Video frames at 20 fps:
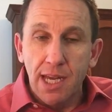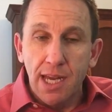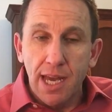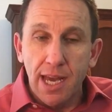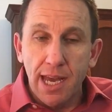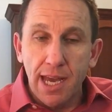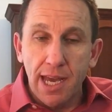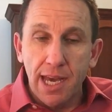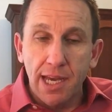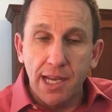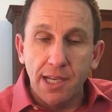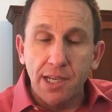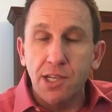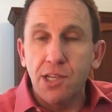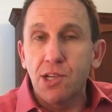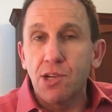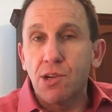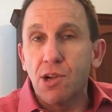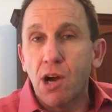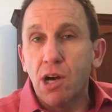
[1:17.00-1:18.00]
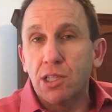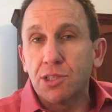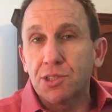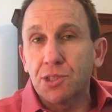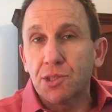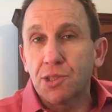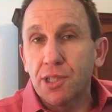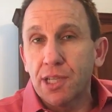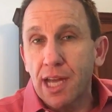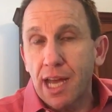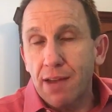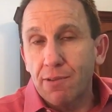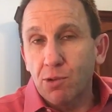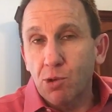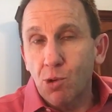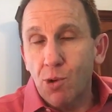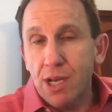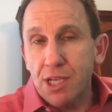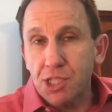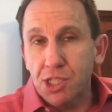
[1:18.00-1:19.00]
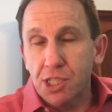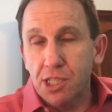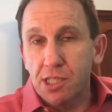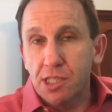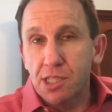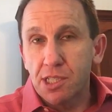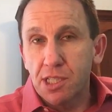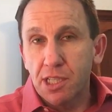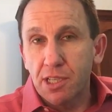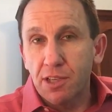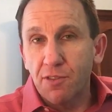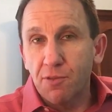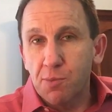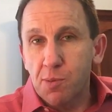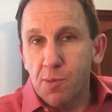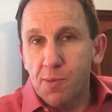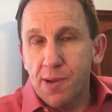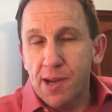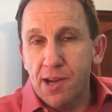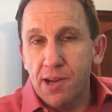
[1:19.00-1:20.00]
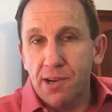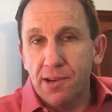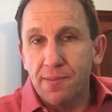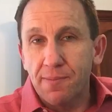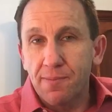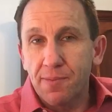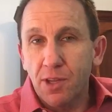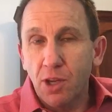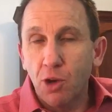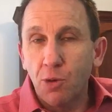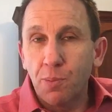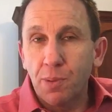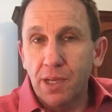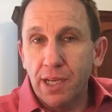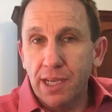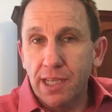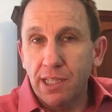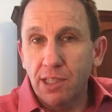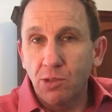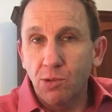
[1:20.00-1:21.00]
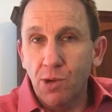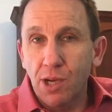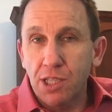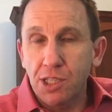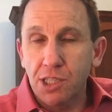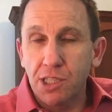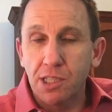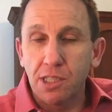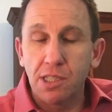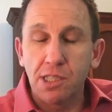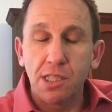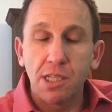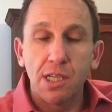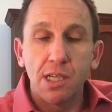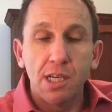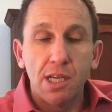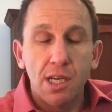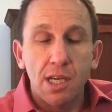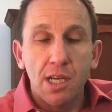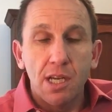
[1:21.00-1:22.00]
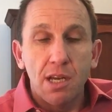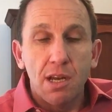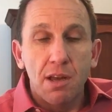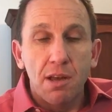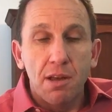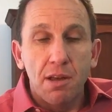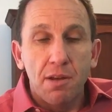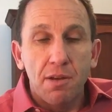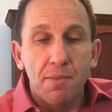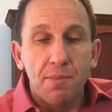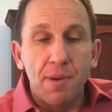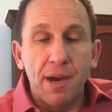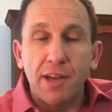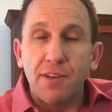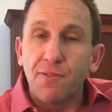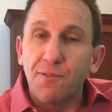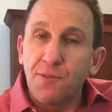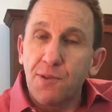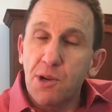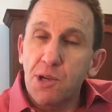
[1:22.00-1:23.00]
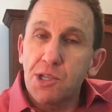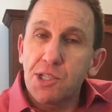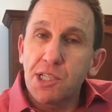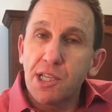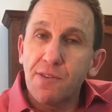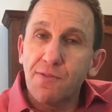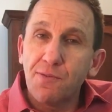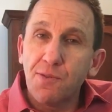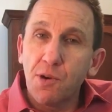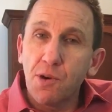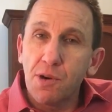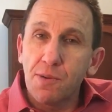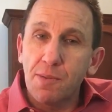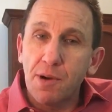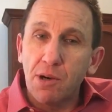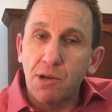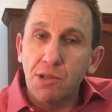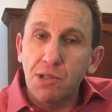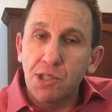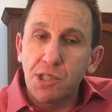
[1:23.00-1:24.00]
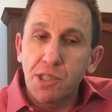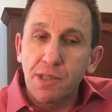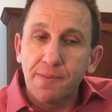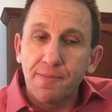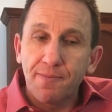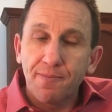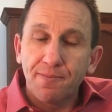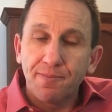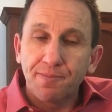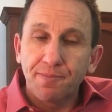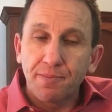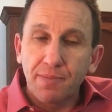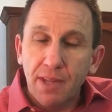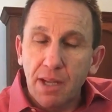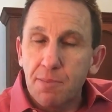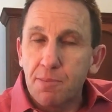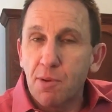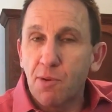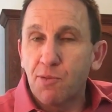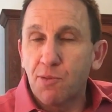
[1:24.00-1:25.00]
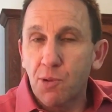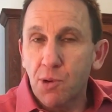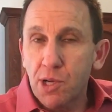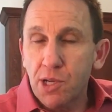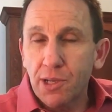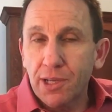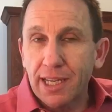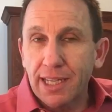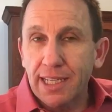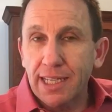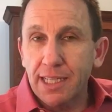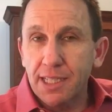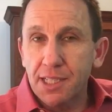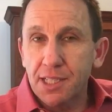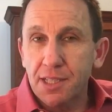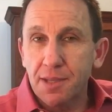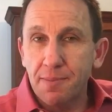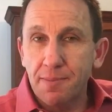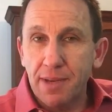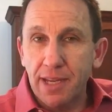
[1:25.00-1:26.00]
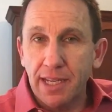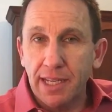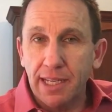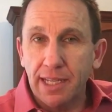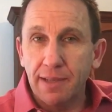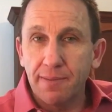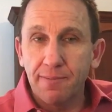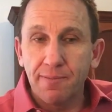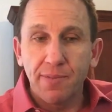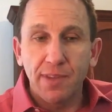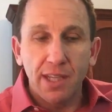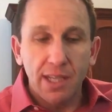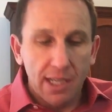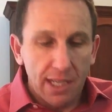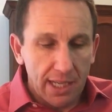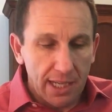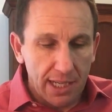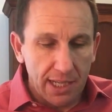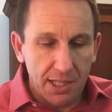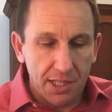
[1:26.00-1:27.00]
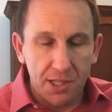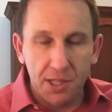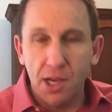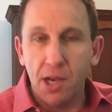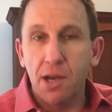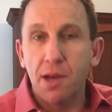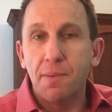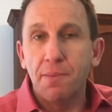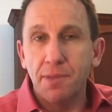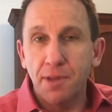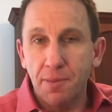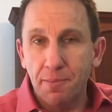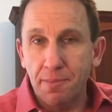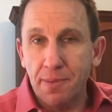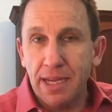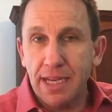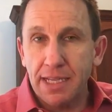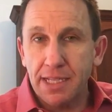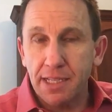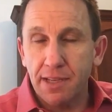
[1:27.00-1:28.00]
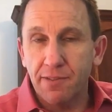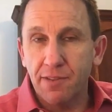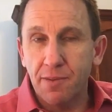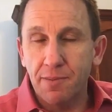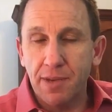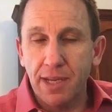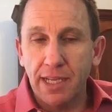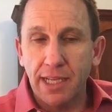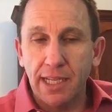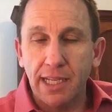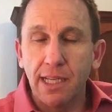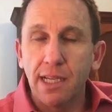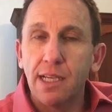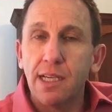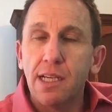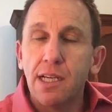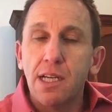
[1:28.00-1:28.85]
And you're also going to have questions that you've prepared, open-ended questions. But first and foremost, before you get into the meeting, into the meat of the meeting,